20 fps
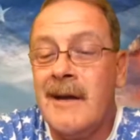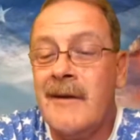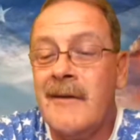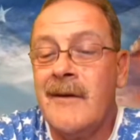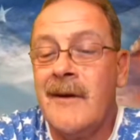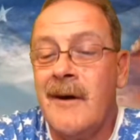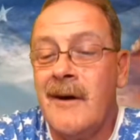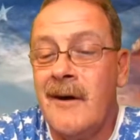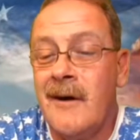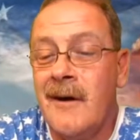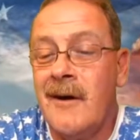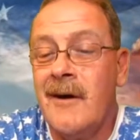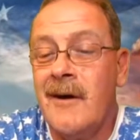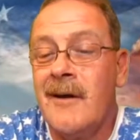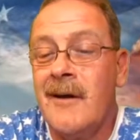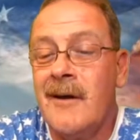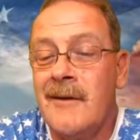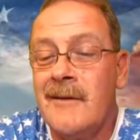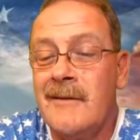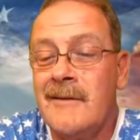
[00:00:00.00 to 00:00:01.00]

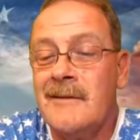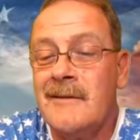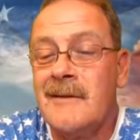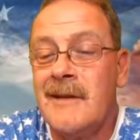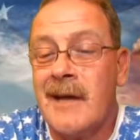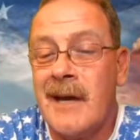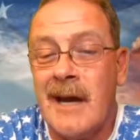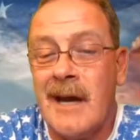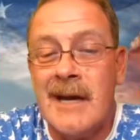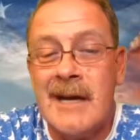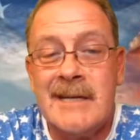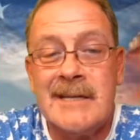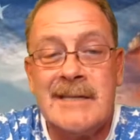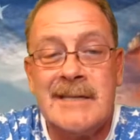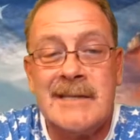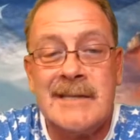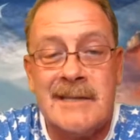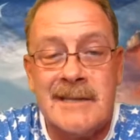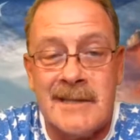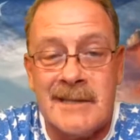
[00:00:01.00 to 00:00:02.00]
The
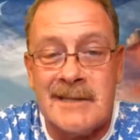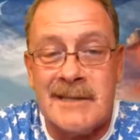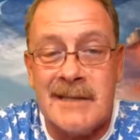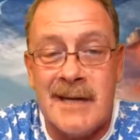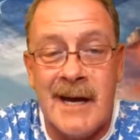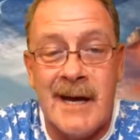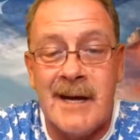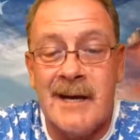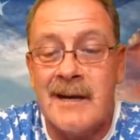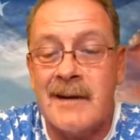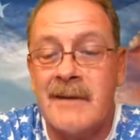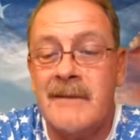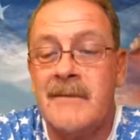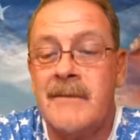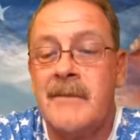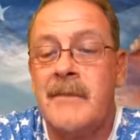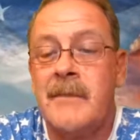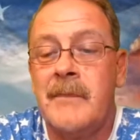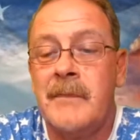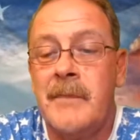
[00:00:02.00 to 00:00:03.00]
least to say.
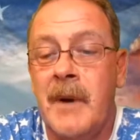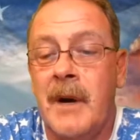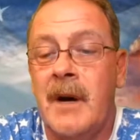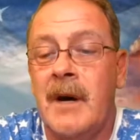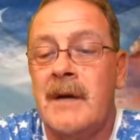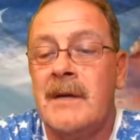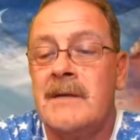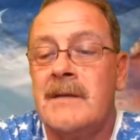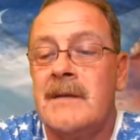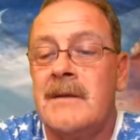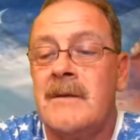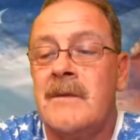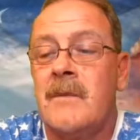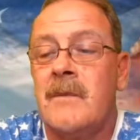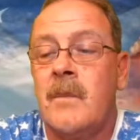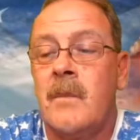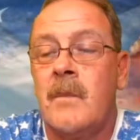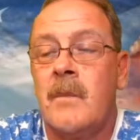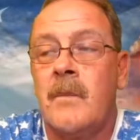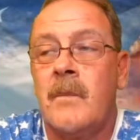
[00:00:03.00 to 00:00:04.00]
But
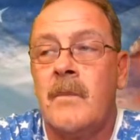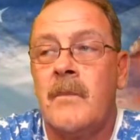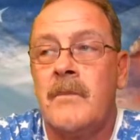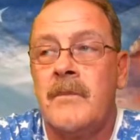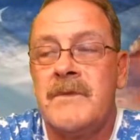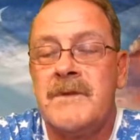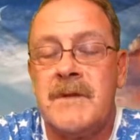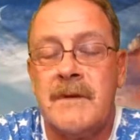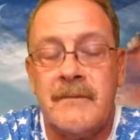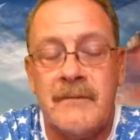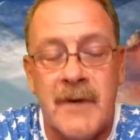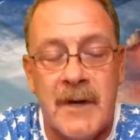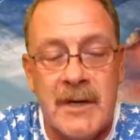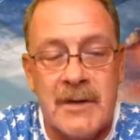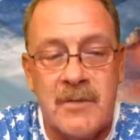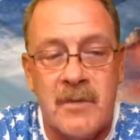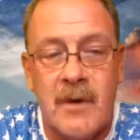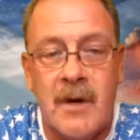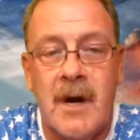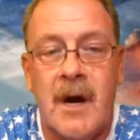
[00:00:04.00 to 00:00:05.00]
some
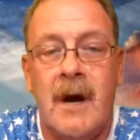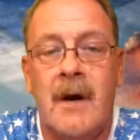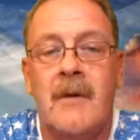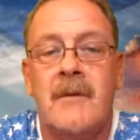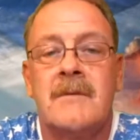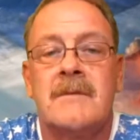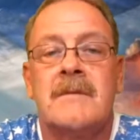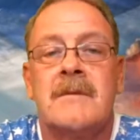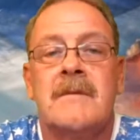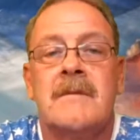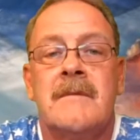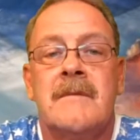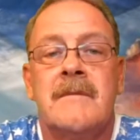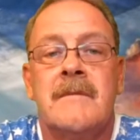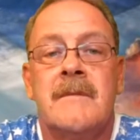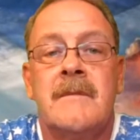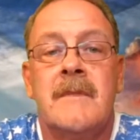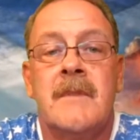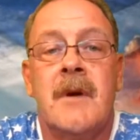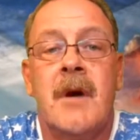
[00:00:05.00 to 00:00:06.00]
fish were caught.
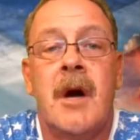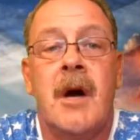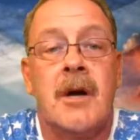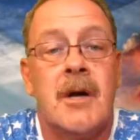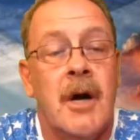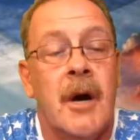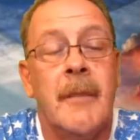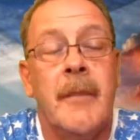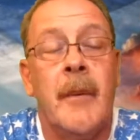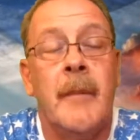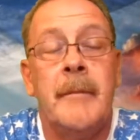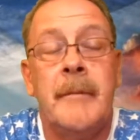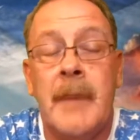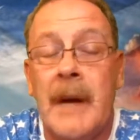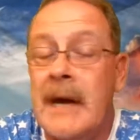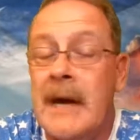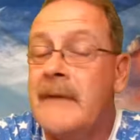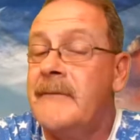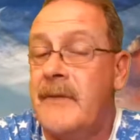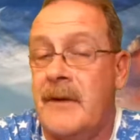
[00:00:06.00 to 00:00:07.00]
A couple
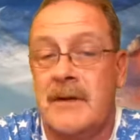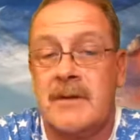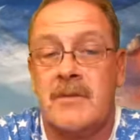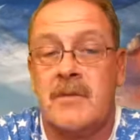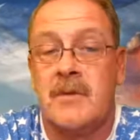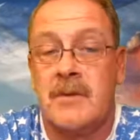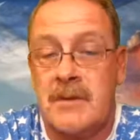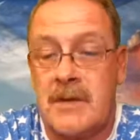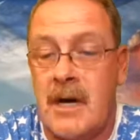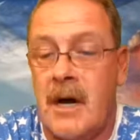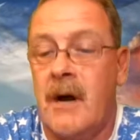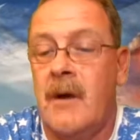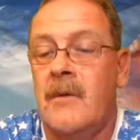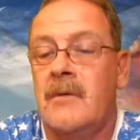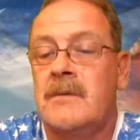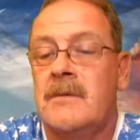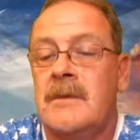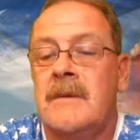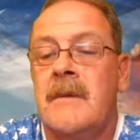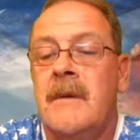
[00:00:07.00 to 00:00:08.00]
big fish was
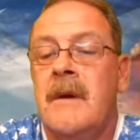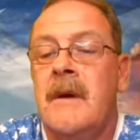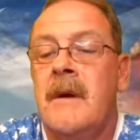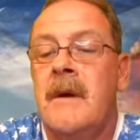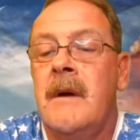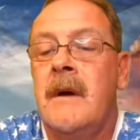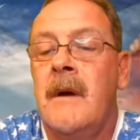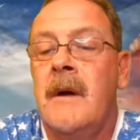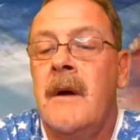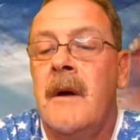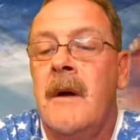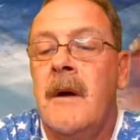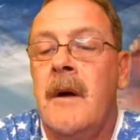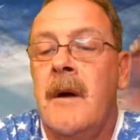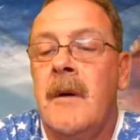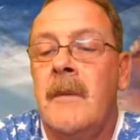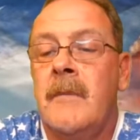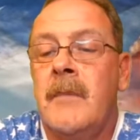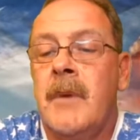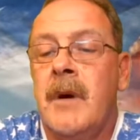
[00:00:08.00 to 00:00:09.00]
caught.
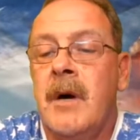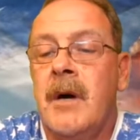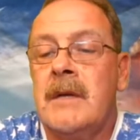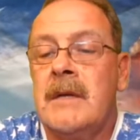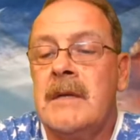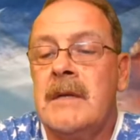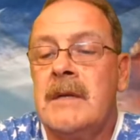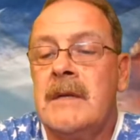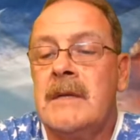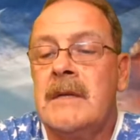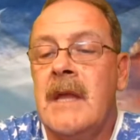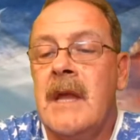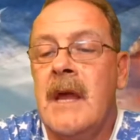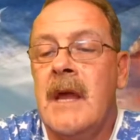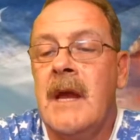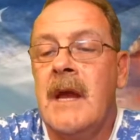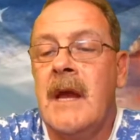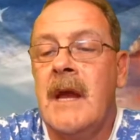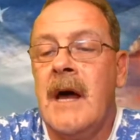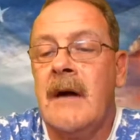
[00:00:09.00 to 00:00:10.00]
But
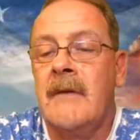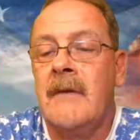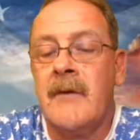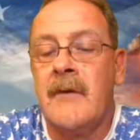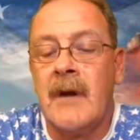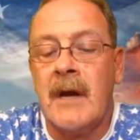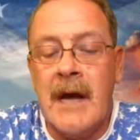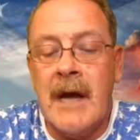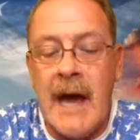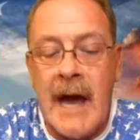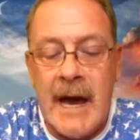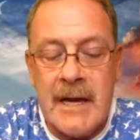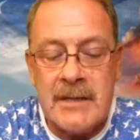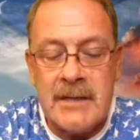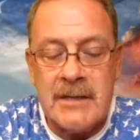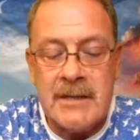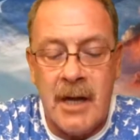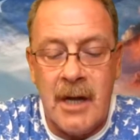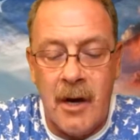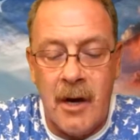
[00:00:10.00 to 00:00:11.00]
I really
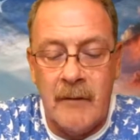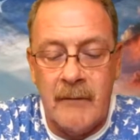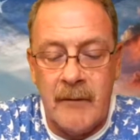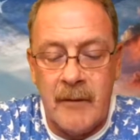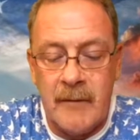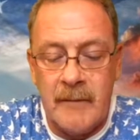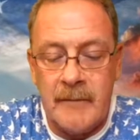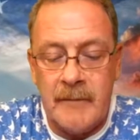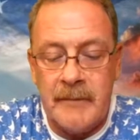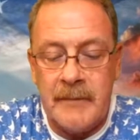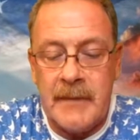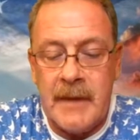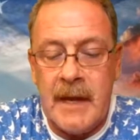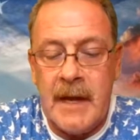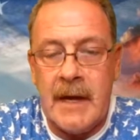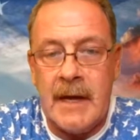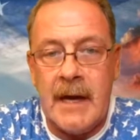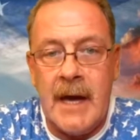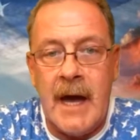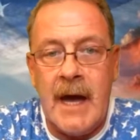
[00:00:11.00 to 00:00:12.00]
hashed it over. And